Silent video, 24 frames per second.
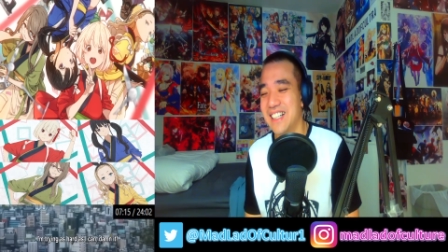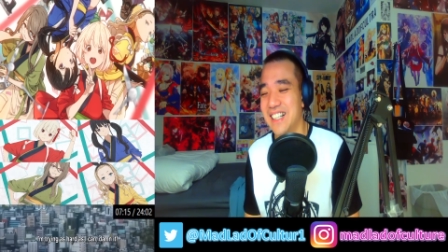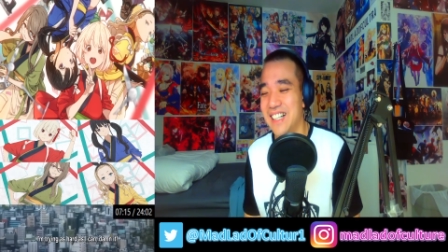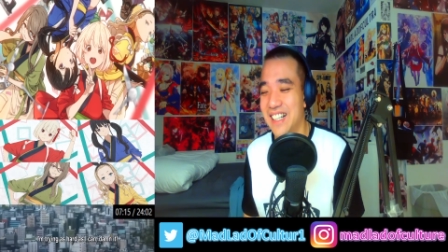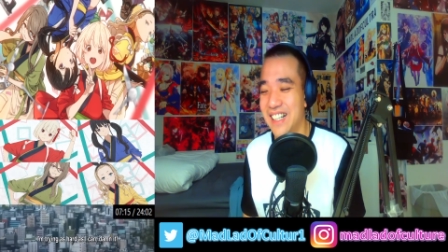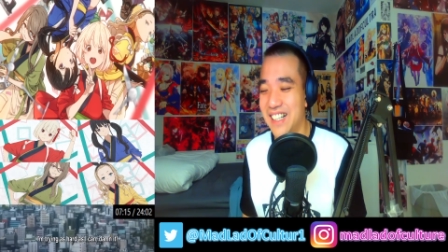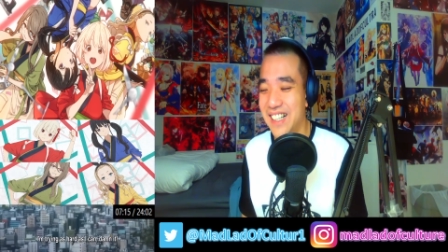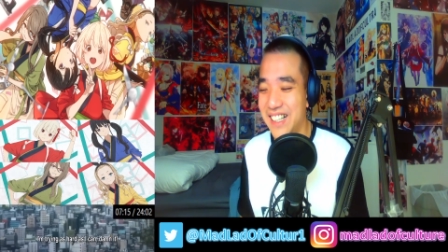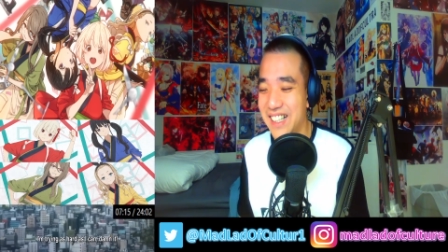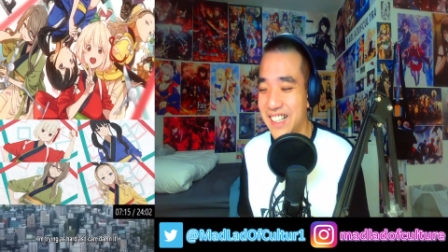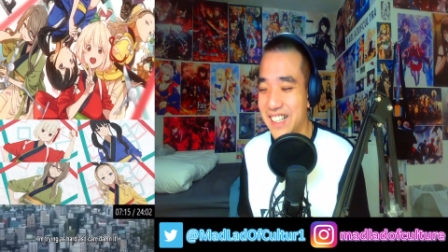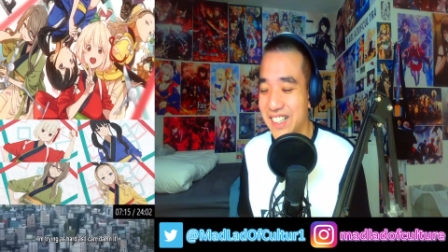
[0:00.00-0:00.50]

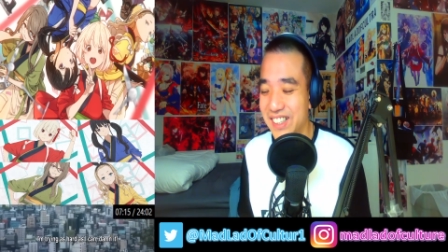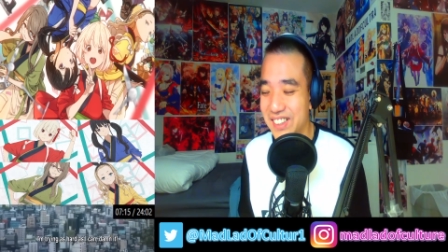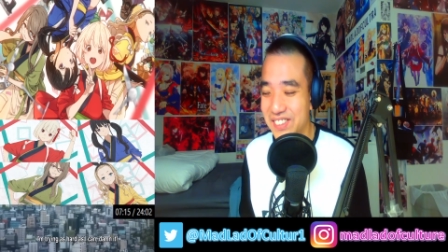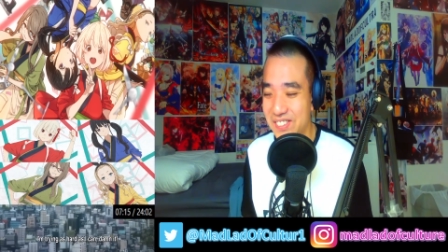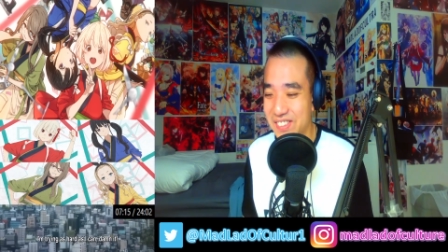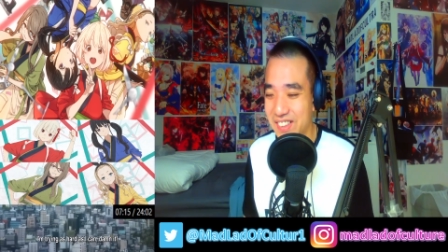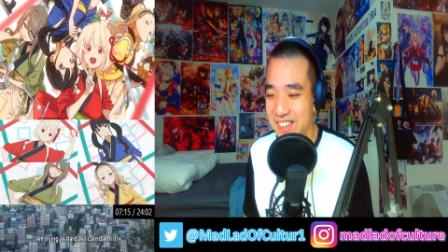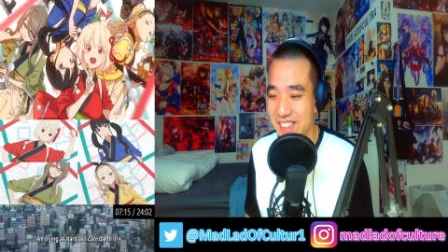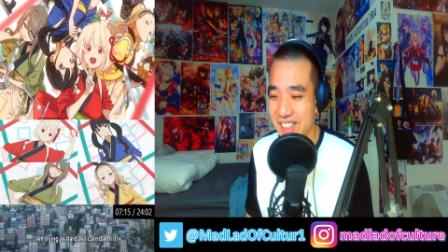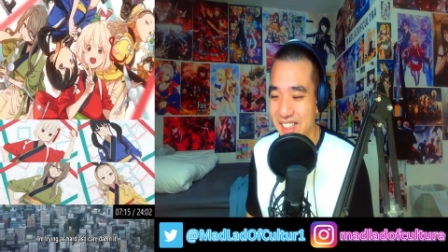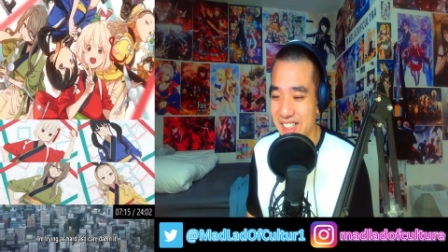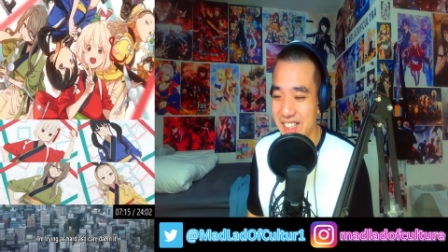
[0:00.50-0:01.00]
Oh
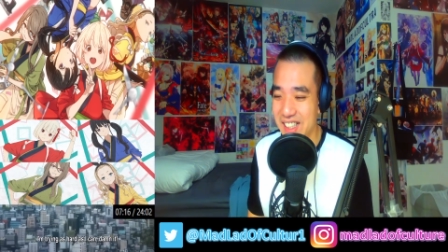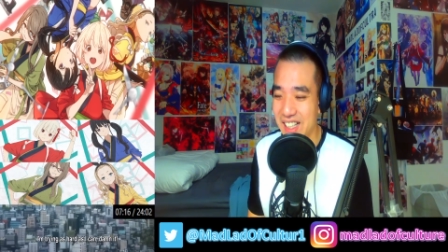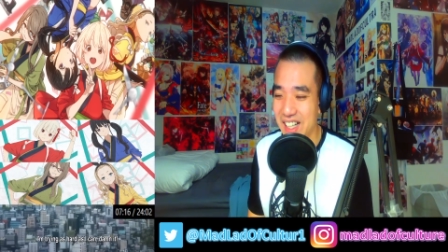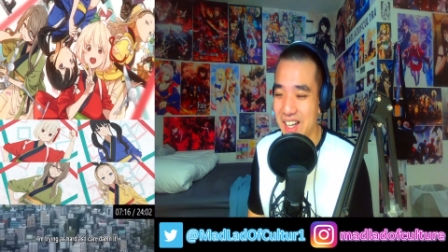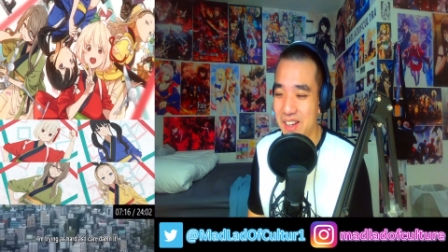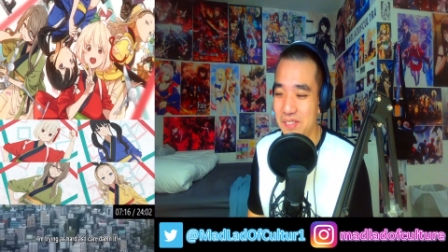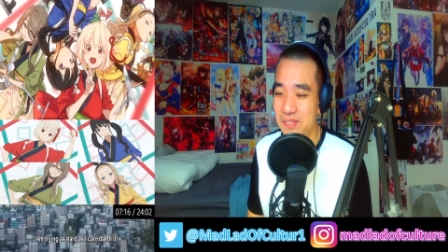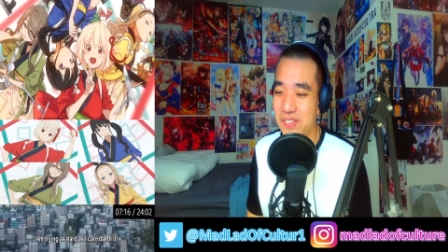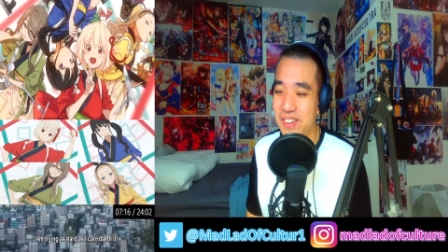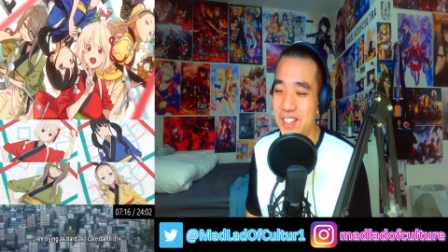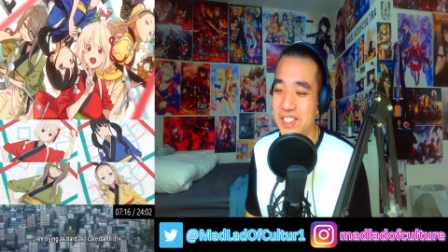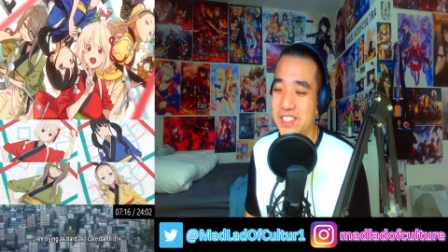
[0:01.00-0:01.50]
my god.
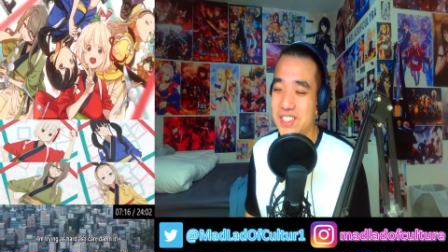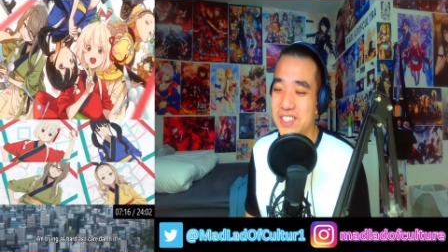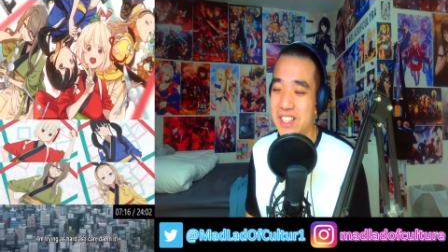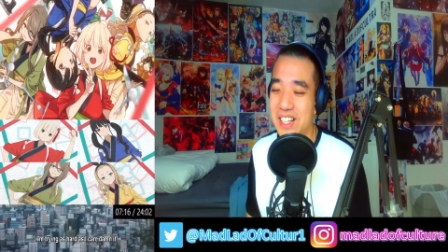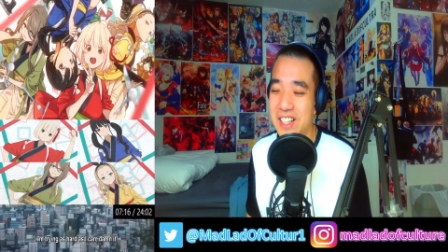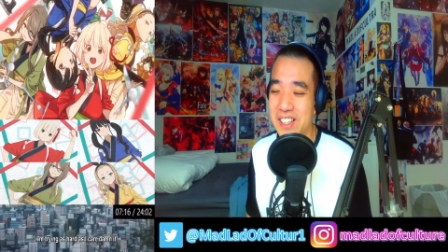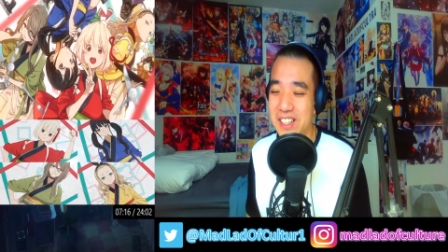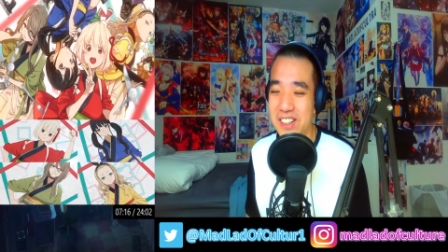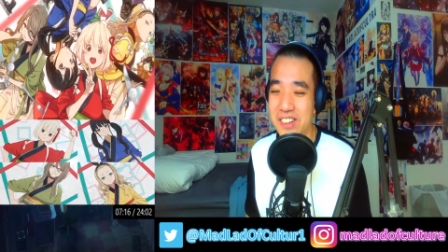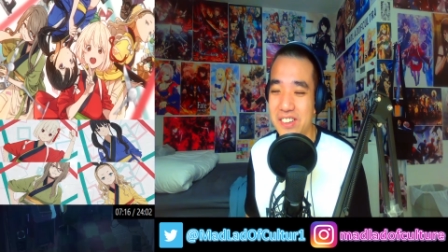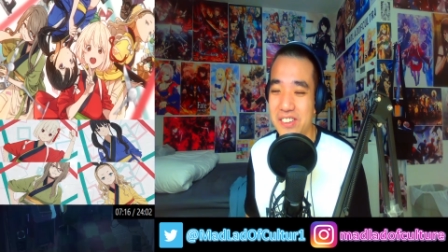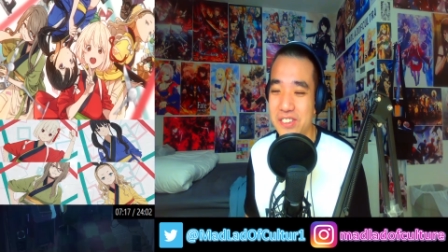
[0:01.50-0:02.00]
I'm pretty sure
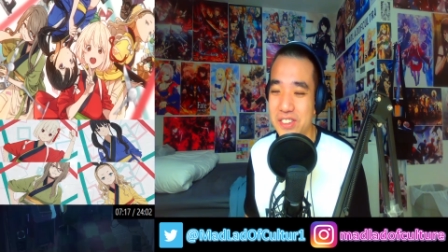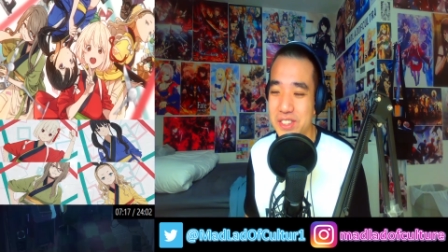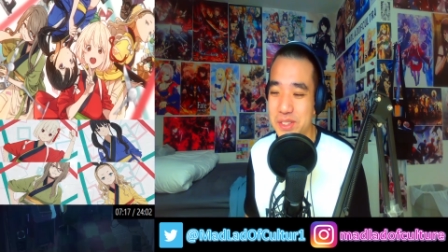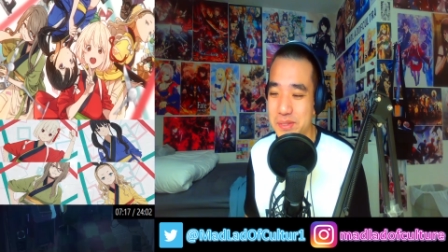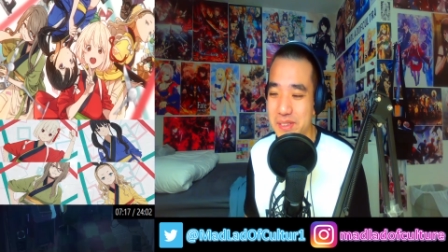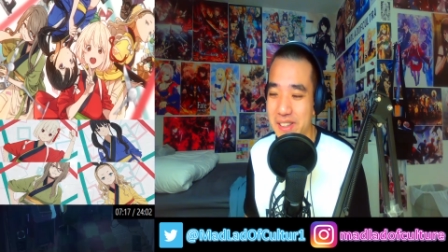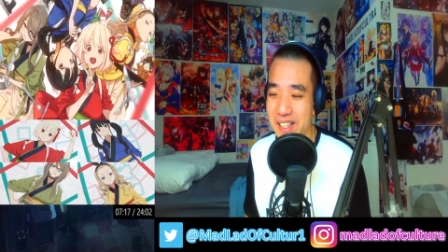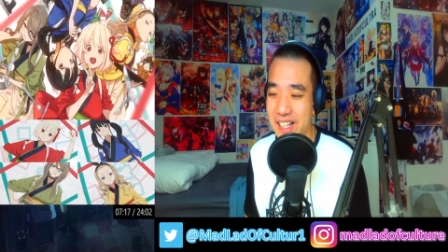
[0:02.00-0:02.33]
I know who's